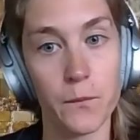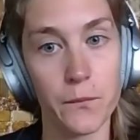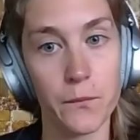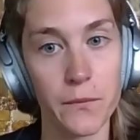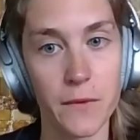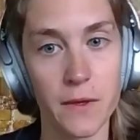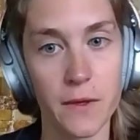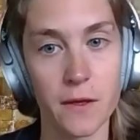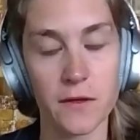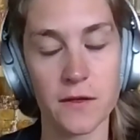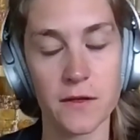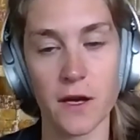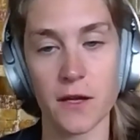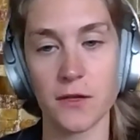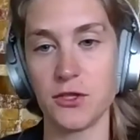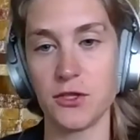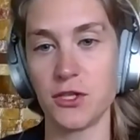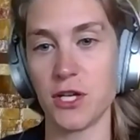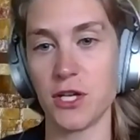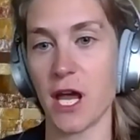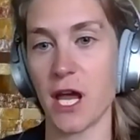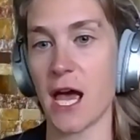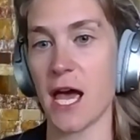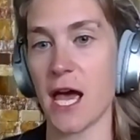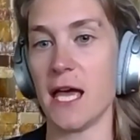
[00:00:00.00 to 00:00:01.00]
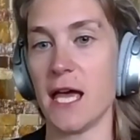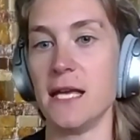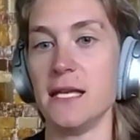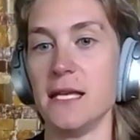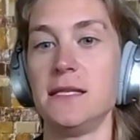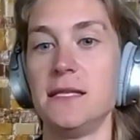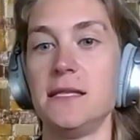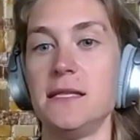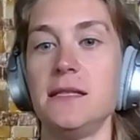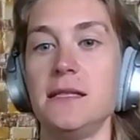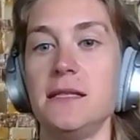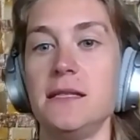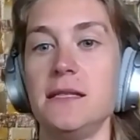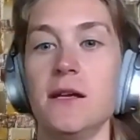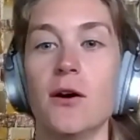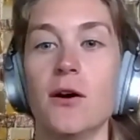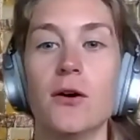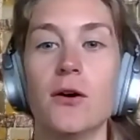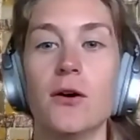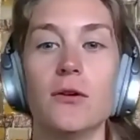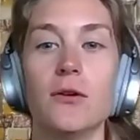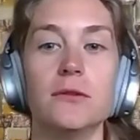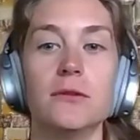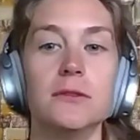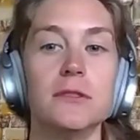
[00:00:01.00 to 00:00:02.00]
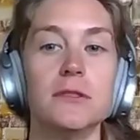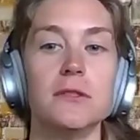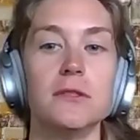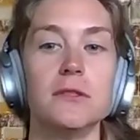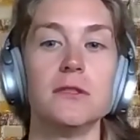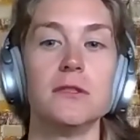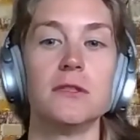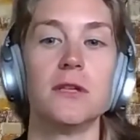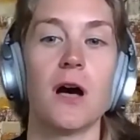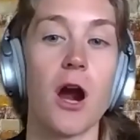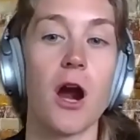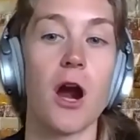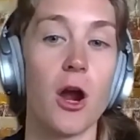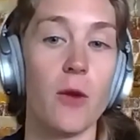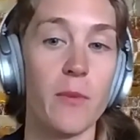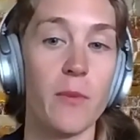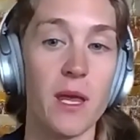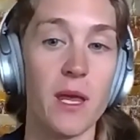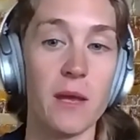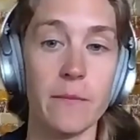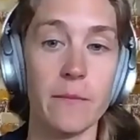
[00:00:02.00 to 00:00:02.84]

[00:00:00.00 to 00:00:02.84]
such as, army